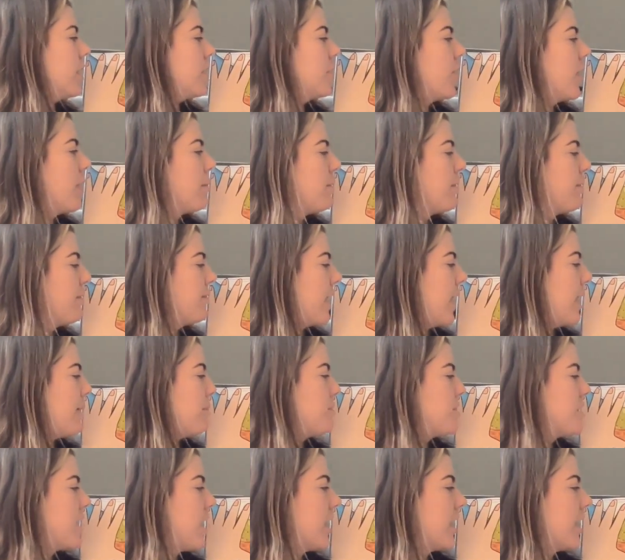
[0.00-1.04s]
Grandma
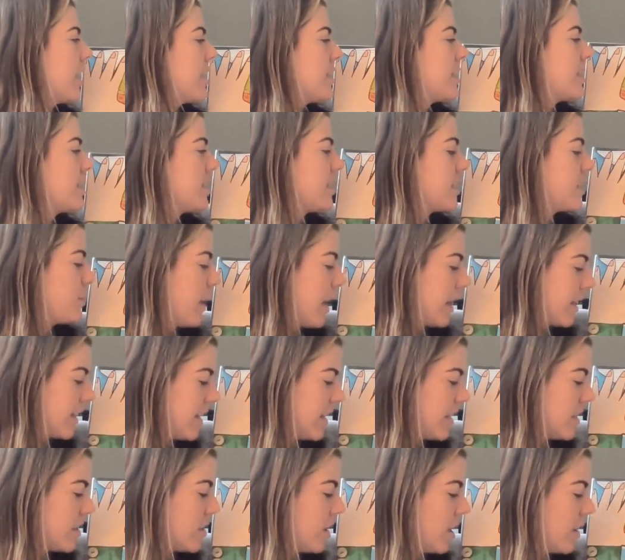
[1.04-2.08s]
Flapjack isn't
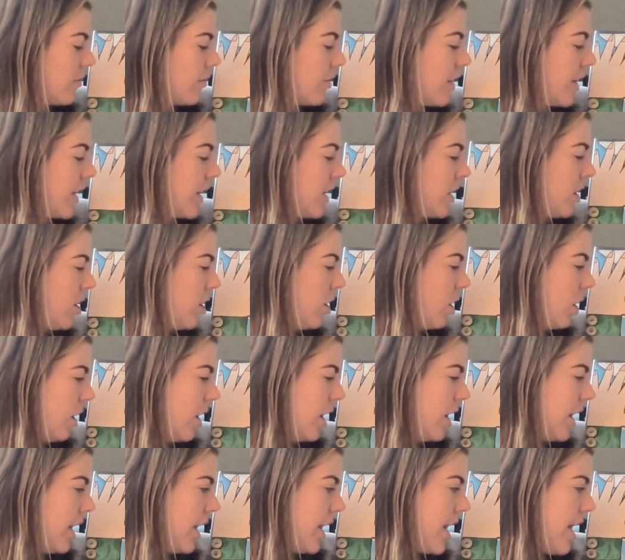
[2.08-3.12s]
expecting a delivery at
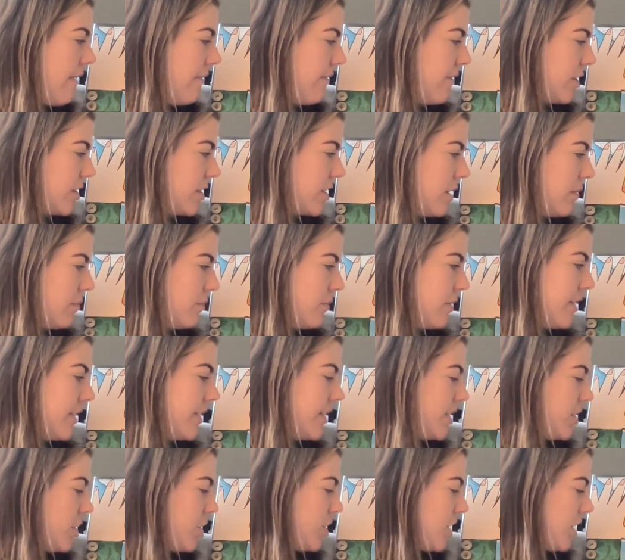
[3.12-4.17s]
all, and for some
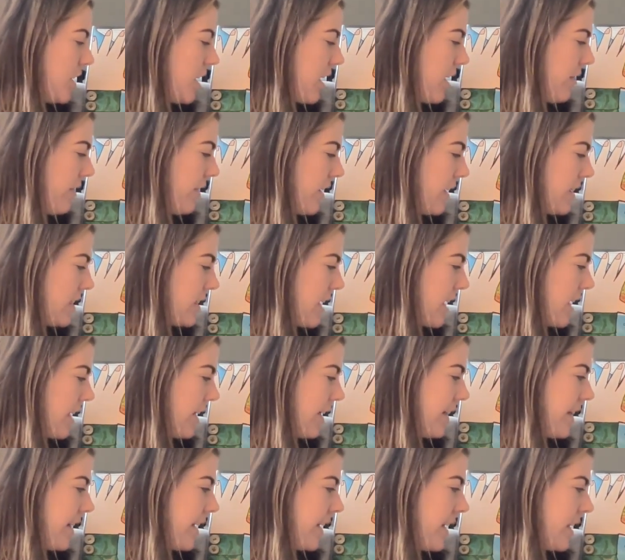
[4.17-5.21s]
reason she never gets
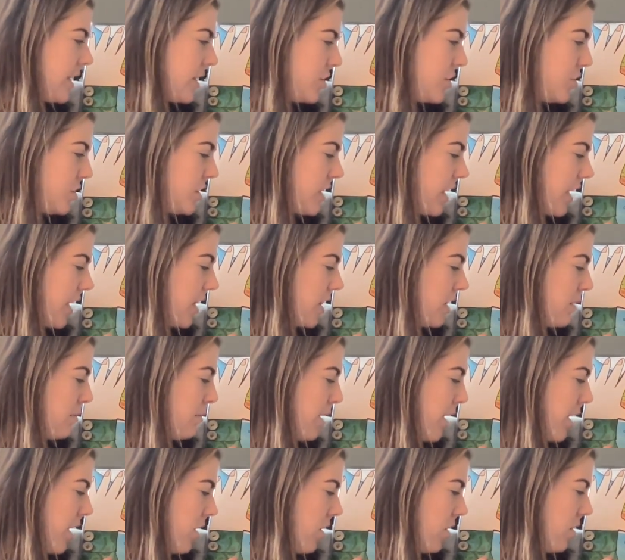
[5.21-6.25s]
anything interesting in the
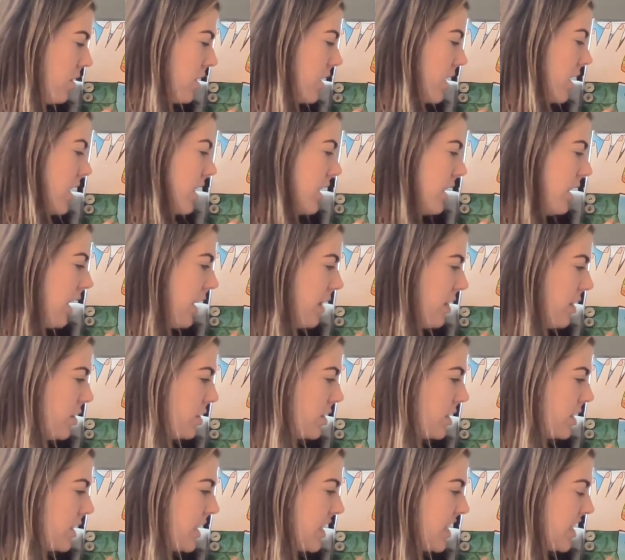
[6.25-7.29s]
mail. Yet
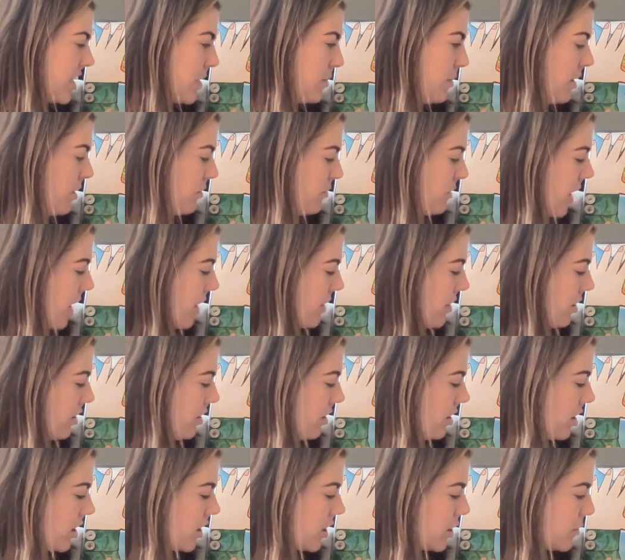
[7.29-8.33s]
there seems to be a rather
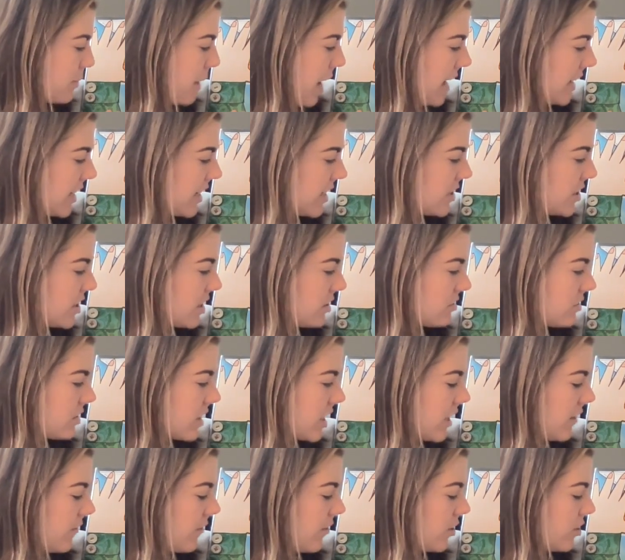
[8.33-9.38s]
large package
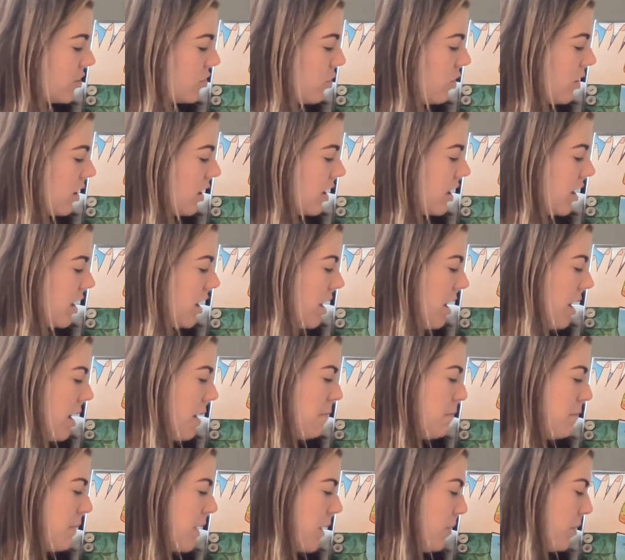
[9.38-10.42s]
outside of her door.
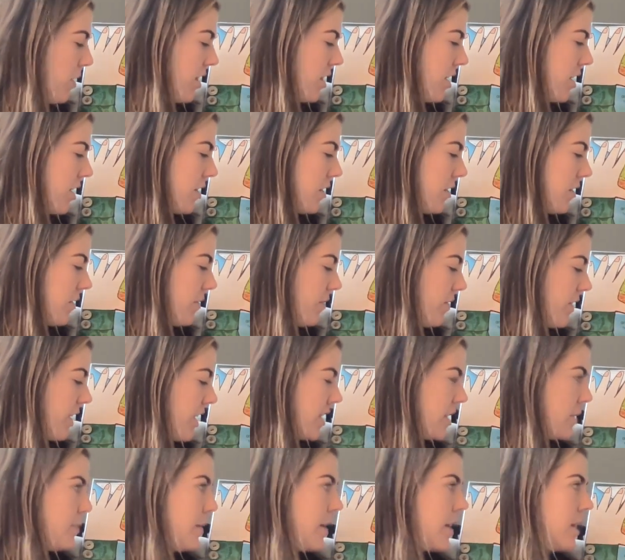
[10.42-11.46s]
Maybe there
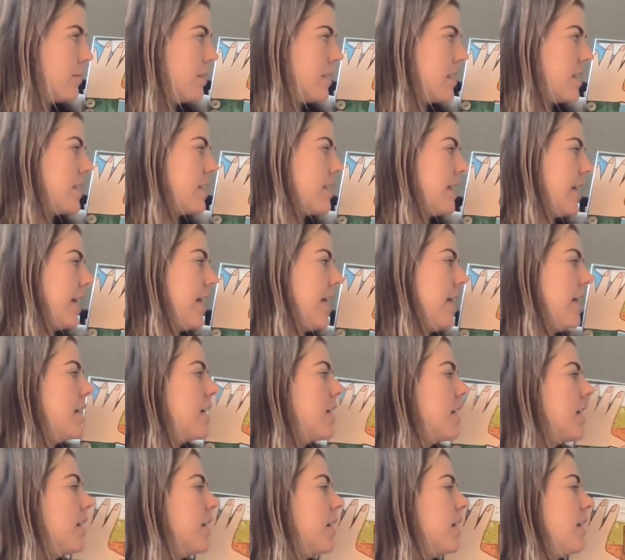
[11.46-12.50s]
has been a
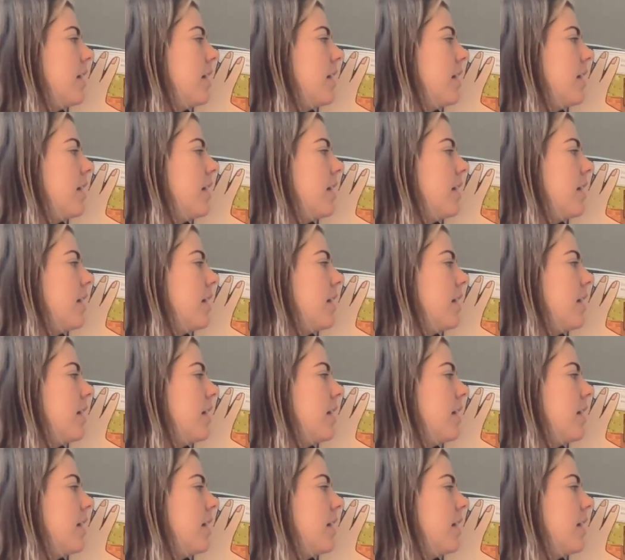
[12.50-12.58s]
mistake.